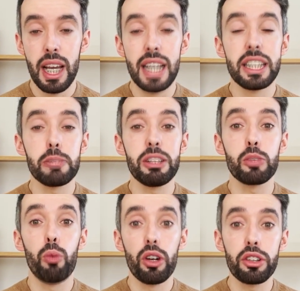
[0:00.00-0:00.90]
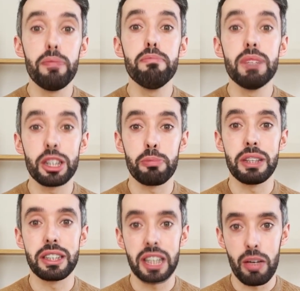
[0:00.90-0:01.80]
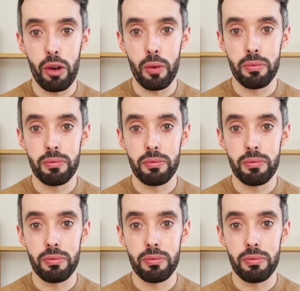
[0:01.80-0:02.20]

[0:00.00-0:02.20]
This means one of them must be zero.